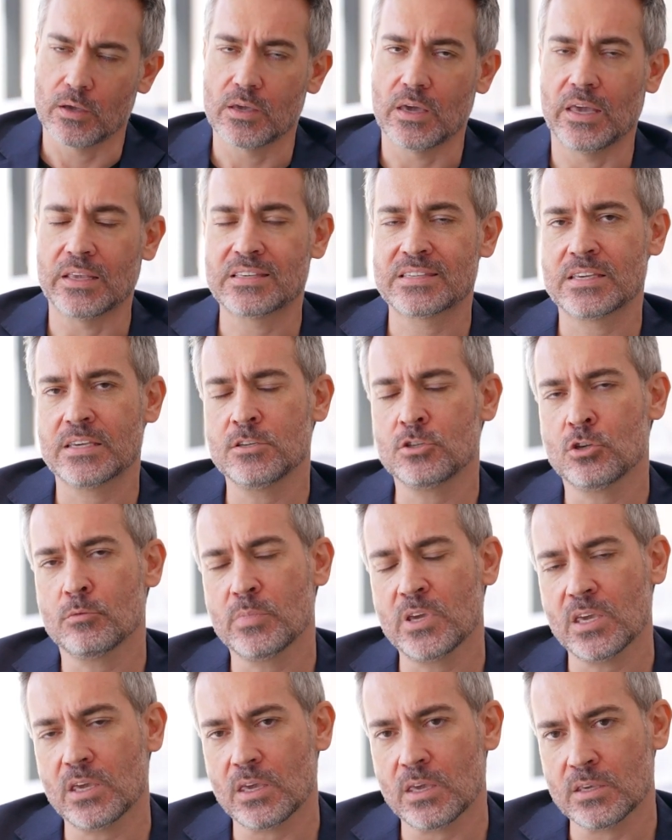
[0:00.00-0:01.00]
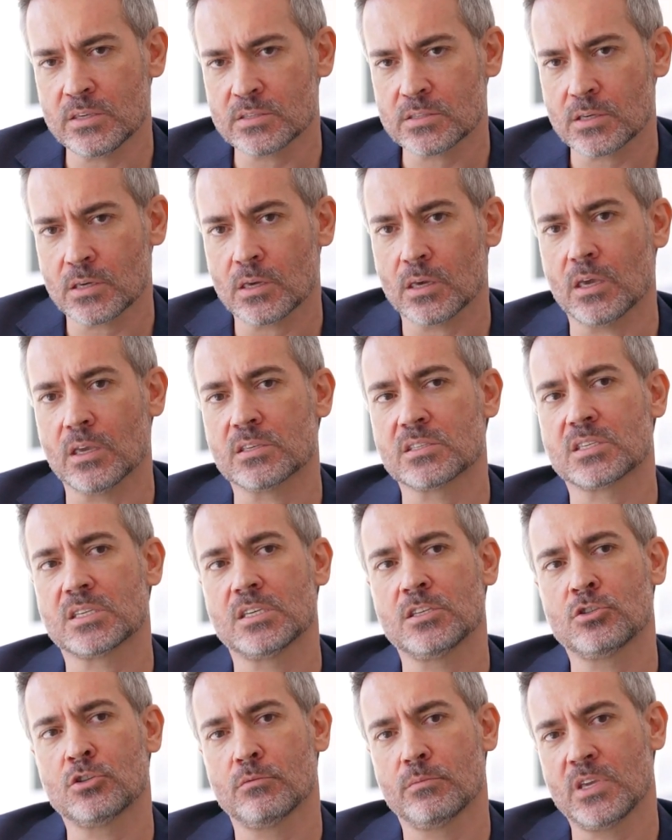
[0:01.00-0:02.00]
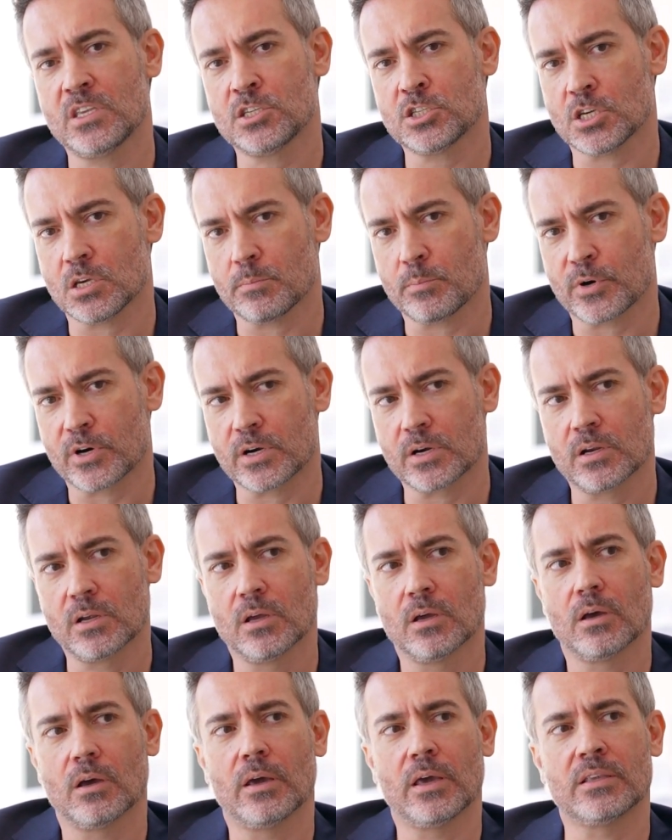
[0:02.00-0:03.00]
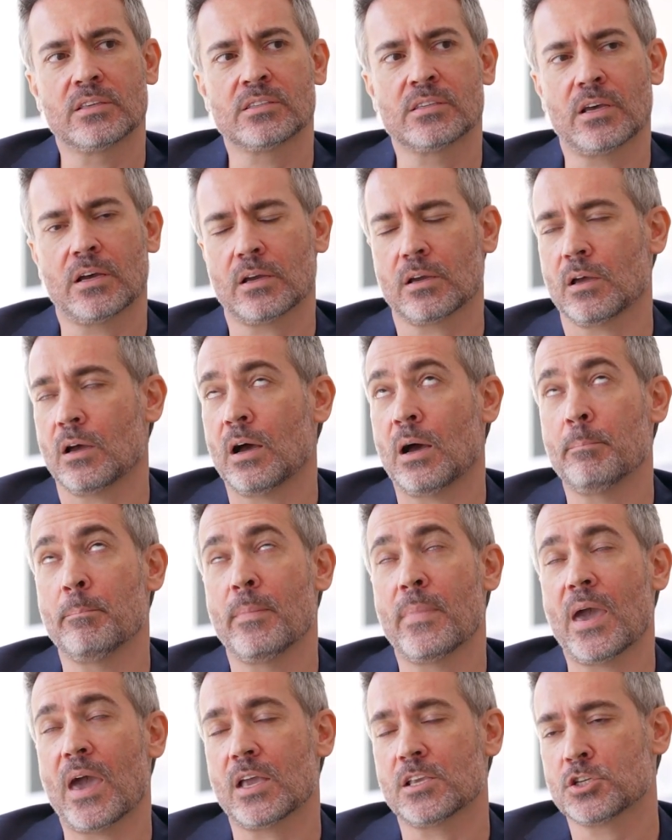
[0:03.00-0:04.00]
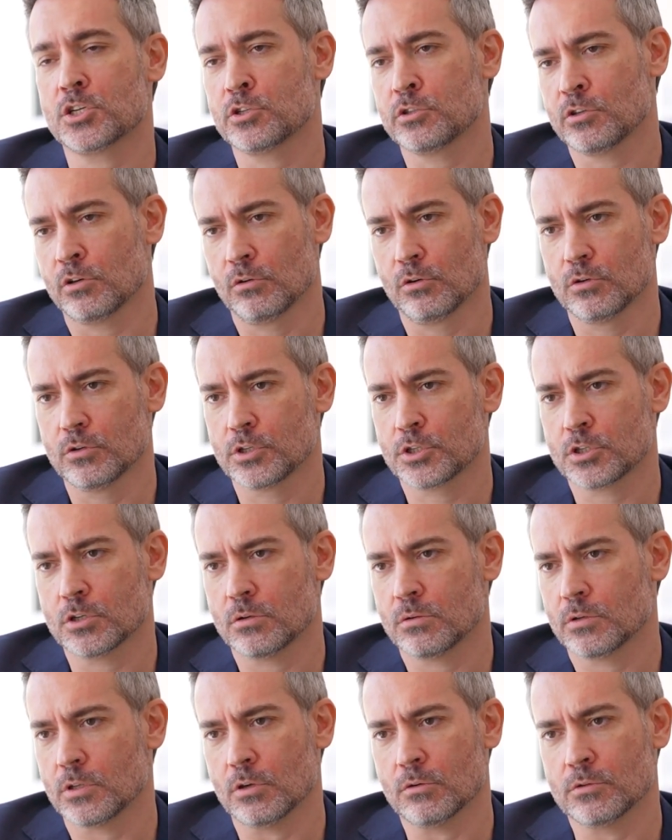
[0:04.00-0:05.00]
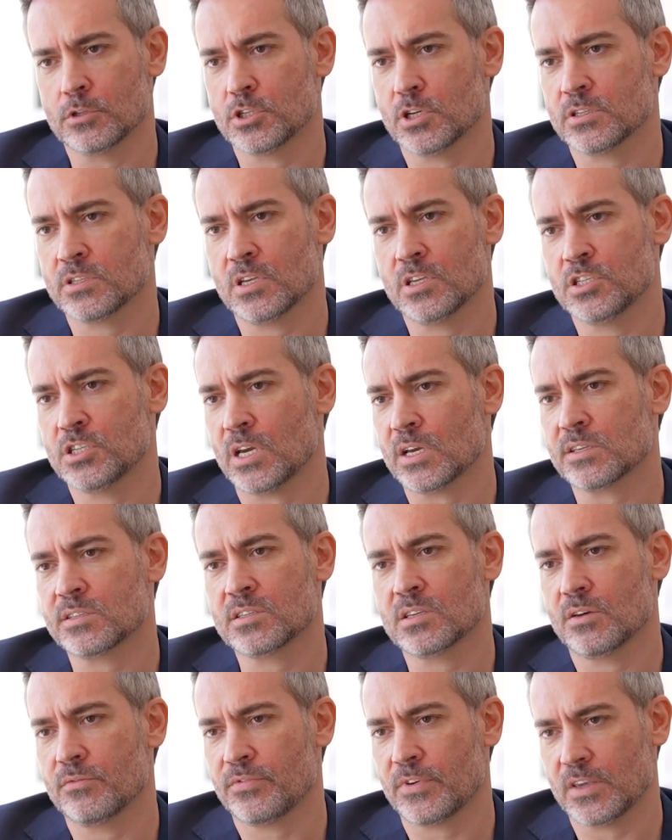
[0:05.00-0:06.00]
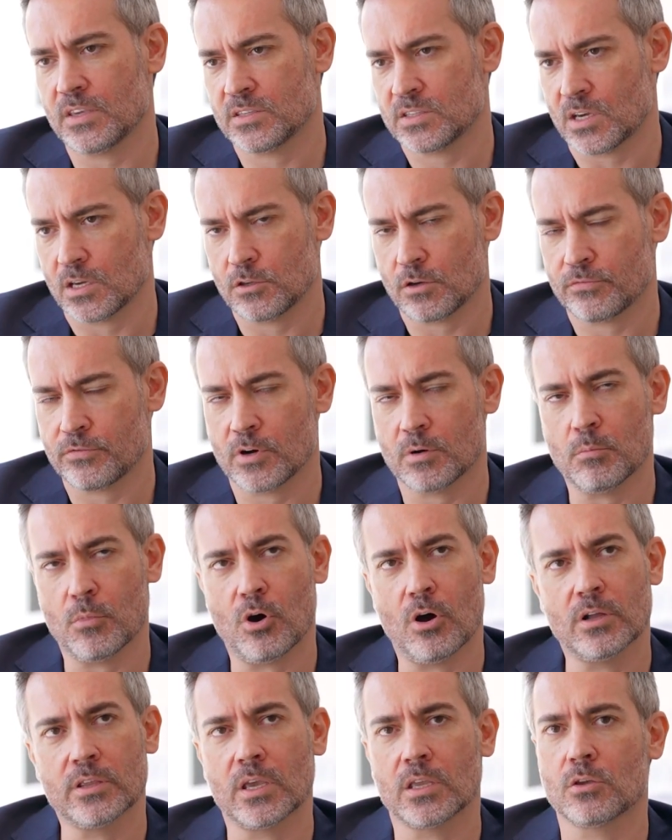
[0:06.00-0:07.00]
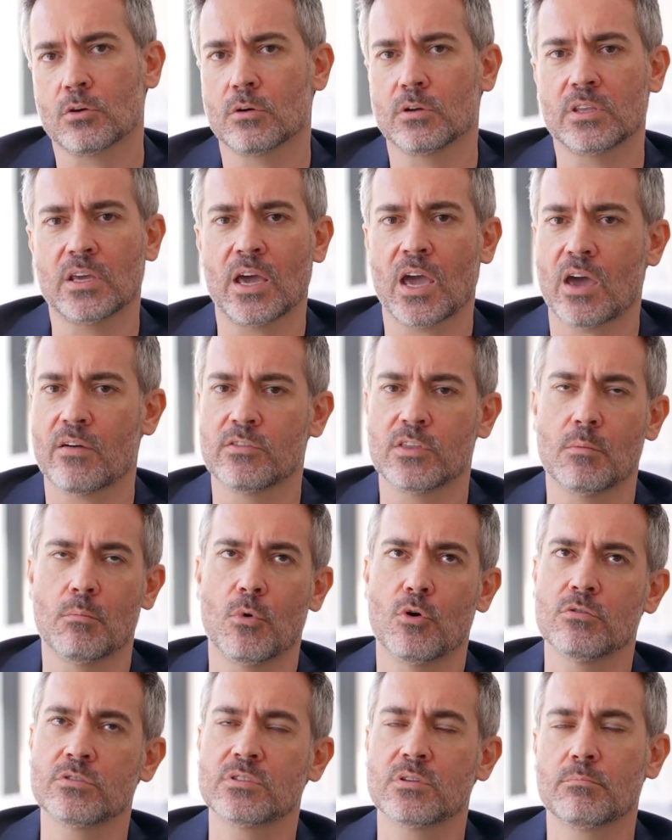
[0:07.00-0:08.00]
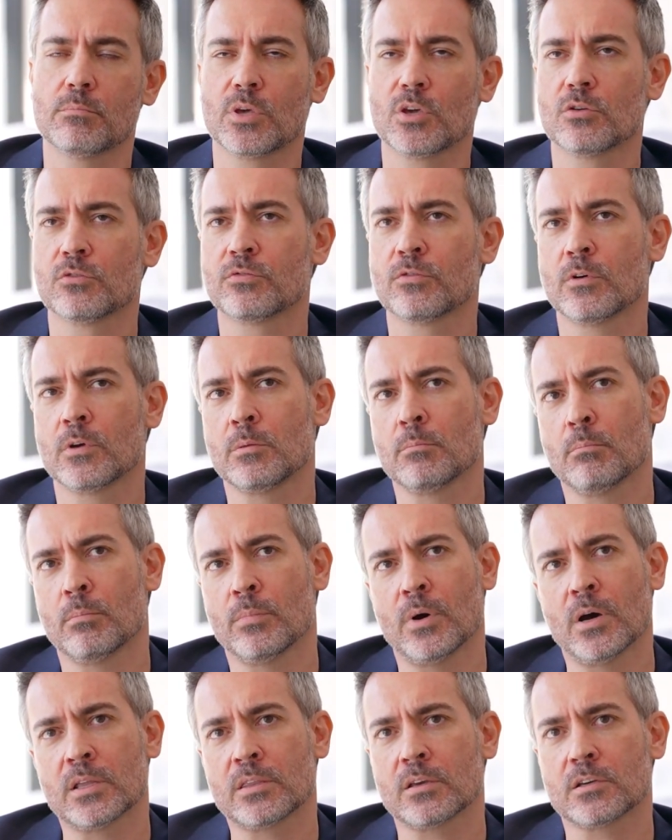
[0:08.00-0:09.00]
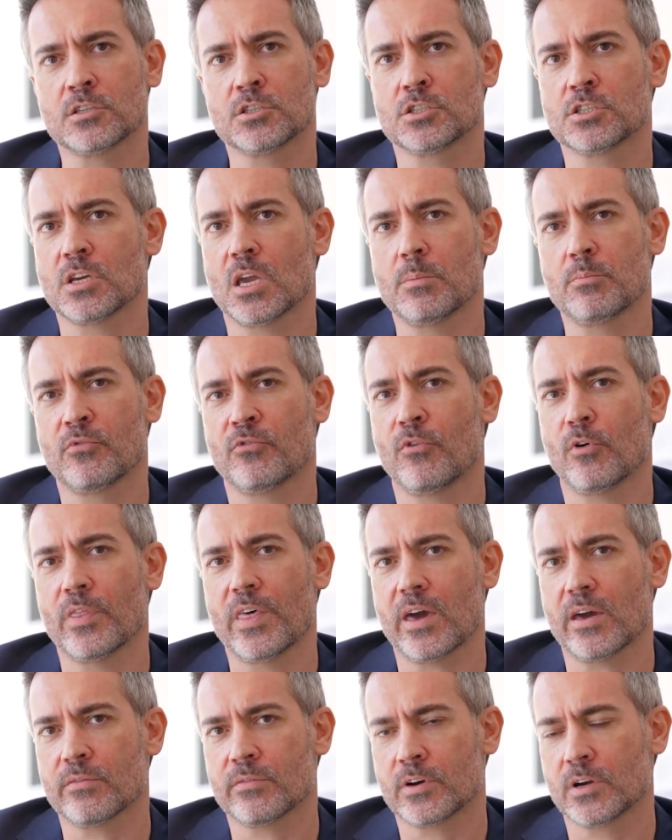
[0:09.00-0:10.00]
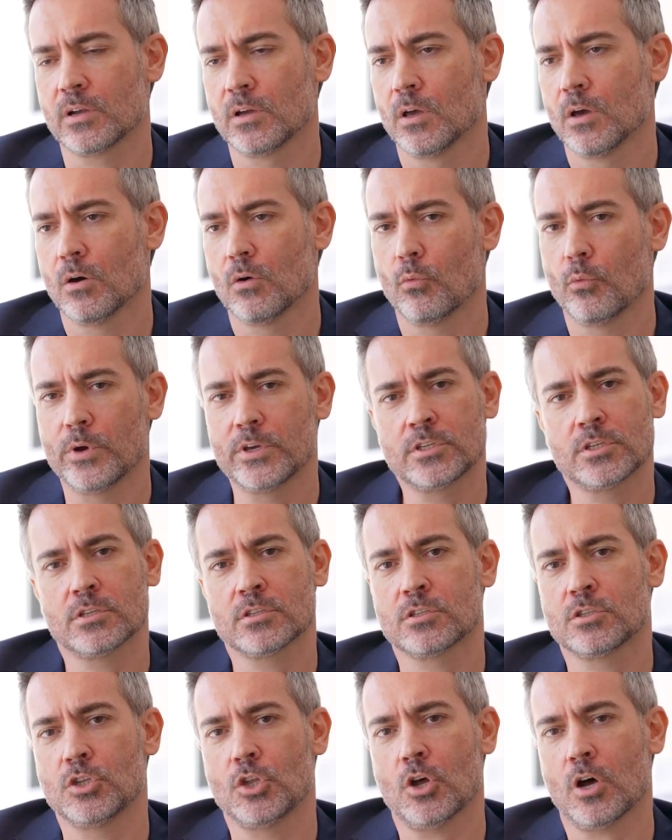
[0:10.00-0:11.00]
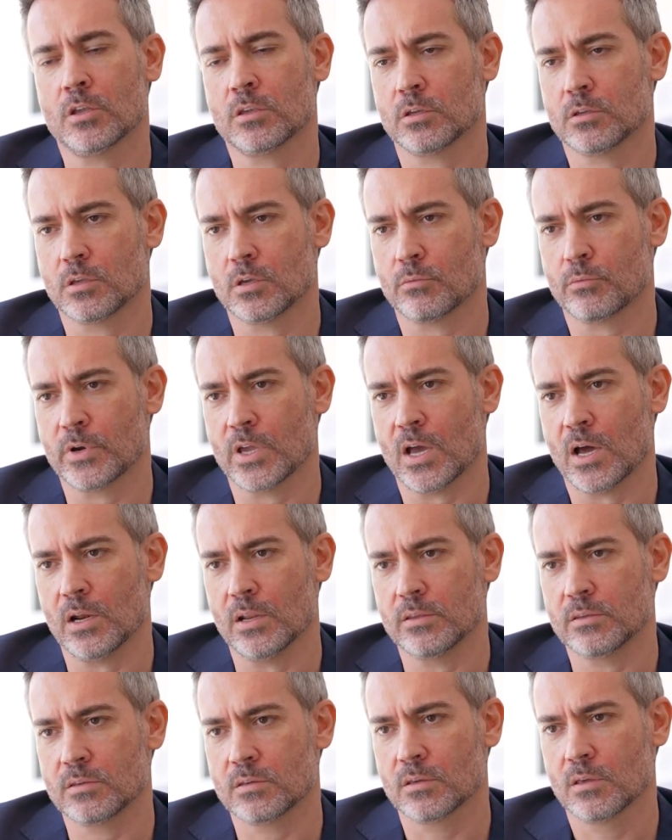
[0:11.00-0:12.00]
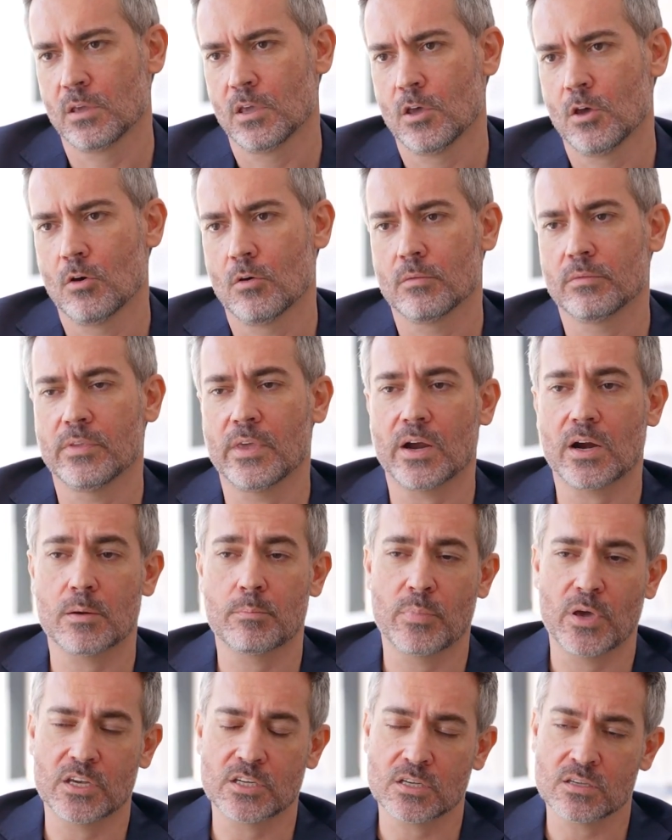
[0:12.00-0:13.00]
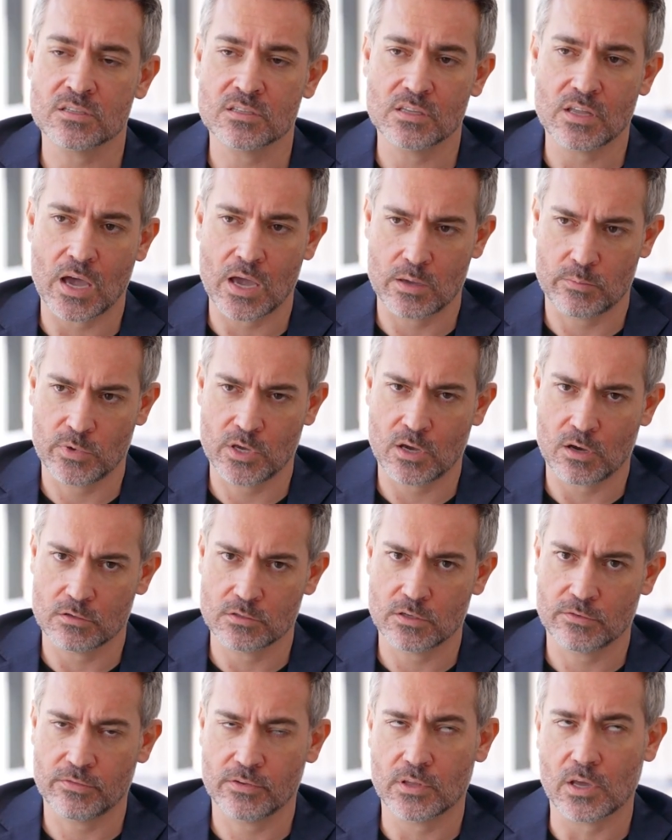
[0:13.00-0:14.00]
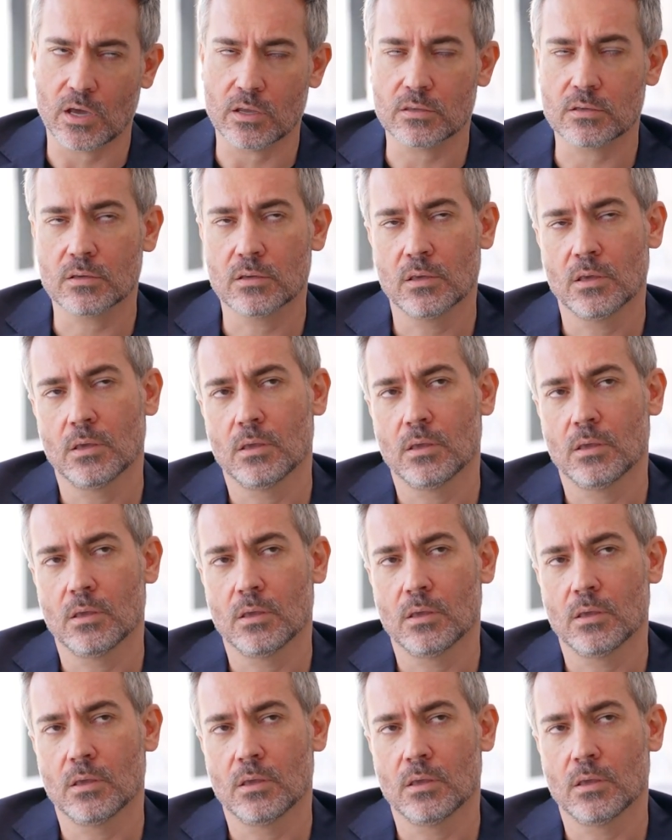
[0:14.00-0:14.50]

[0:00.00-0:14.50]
It seems to be easy, it seems to be cheaper, it's a magic solution. You just inject something inside of your body and you're gonna have the most beautiful and buttock shape forever, which is not the reality. There are patients dying because of that.